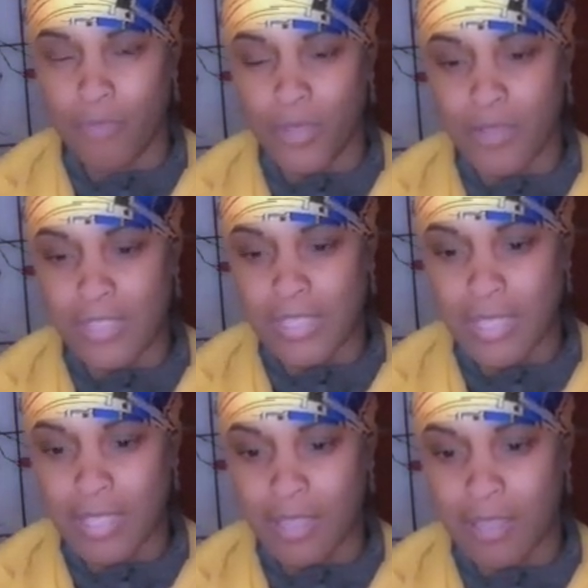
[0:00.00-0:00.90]
We are
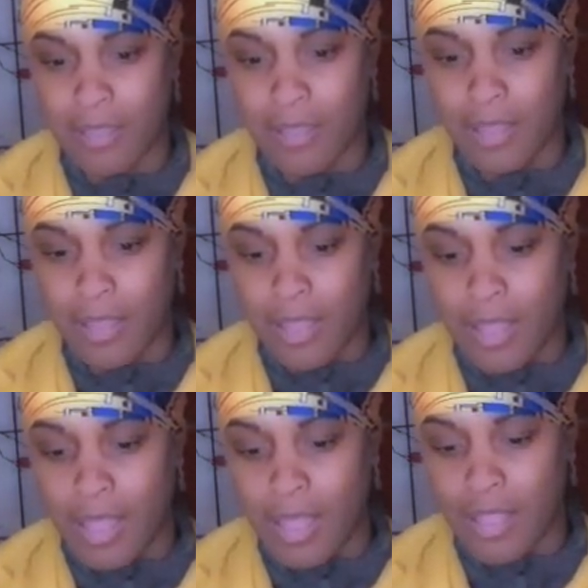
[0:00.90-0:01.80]
sitting
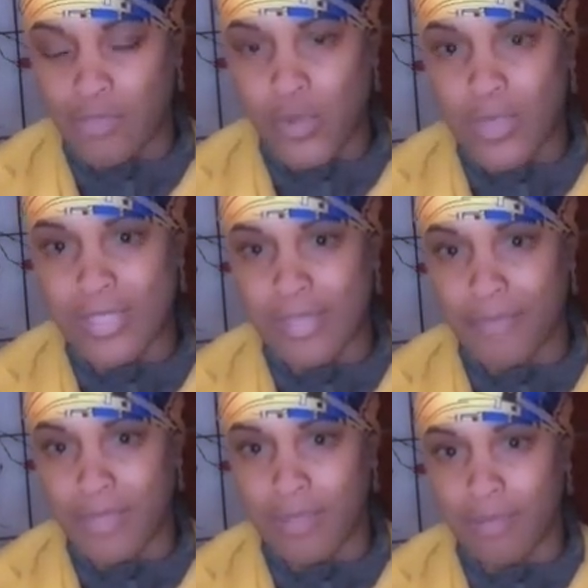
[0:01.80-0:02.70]
and doing
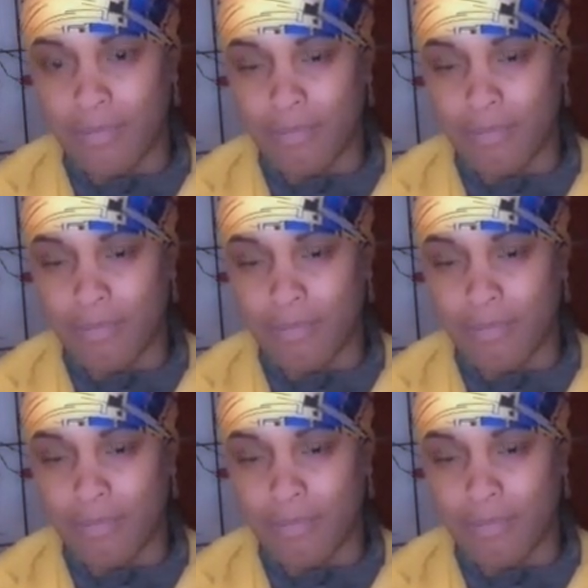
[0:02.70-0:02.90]
something,